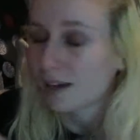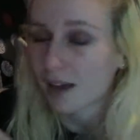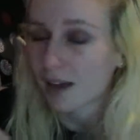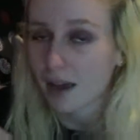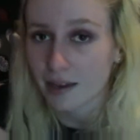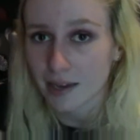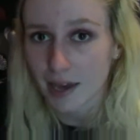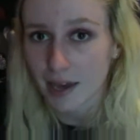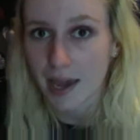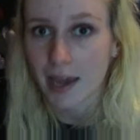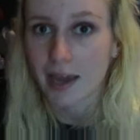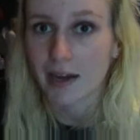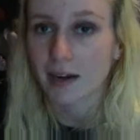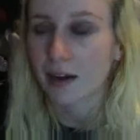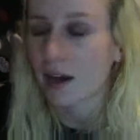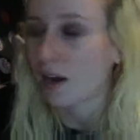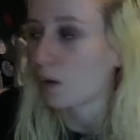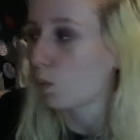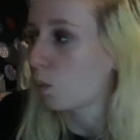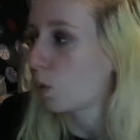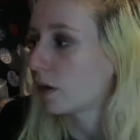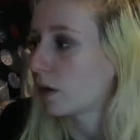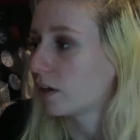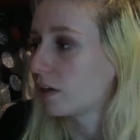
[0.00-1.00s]
Again,
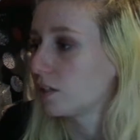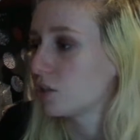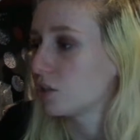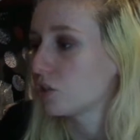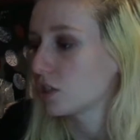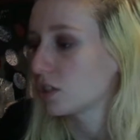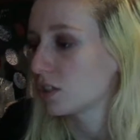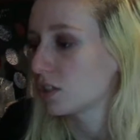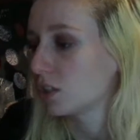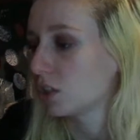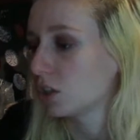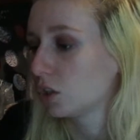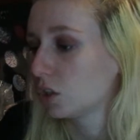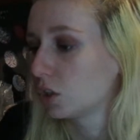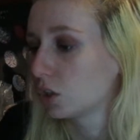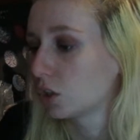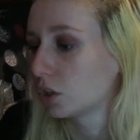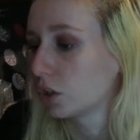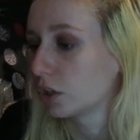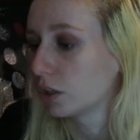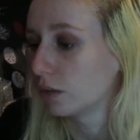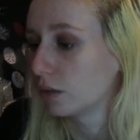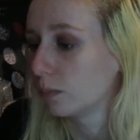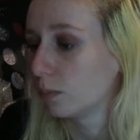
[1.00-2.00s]
I wanted just to
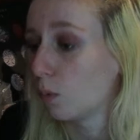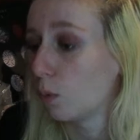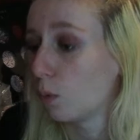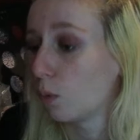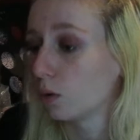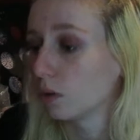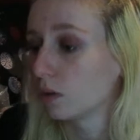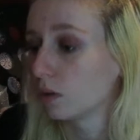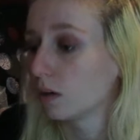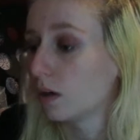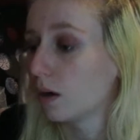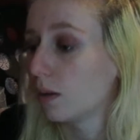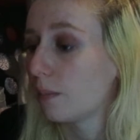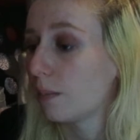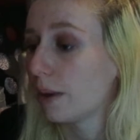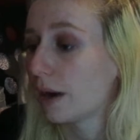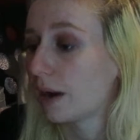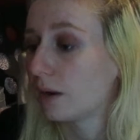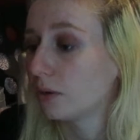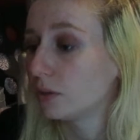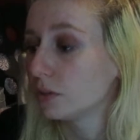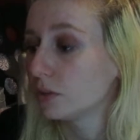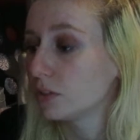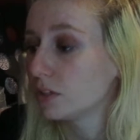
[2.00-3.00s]
learn more
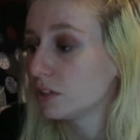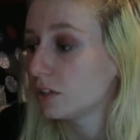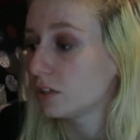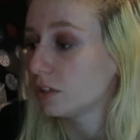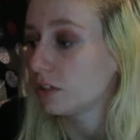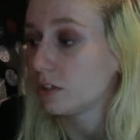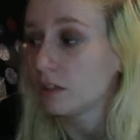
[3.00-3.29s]
about